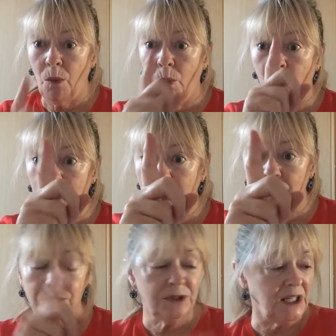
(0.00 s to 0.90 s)
1
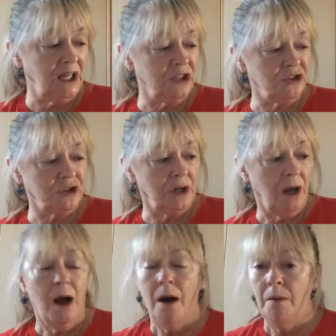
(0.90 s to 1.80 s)
whole dish.
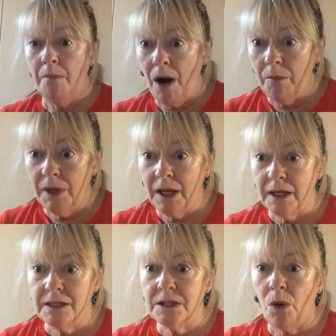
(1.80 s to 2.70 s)

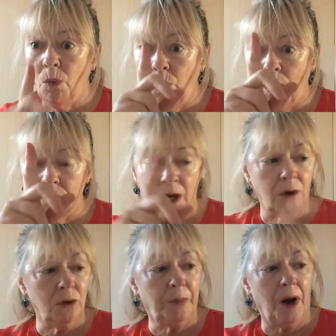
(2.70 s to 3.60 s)
Marmalade, 1
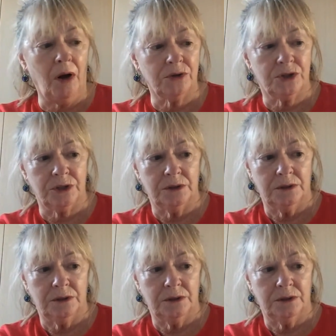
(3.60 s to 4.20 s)
whole pot.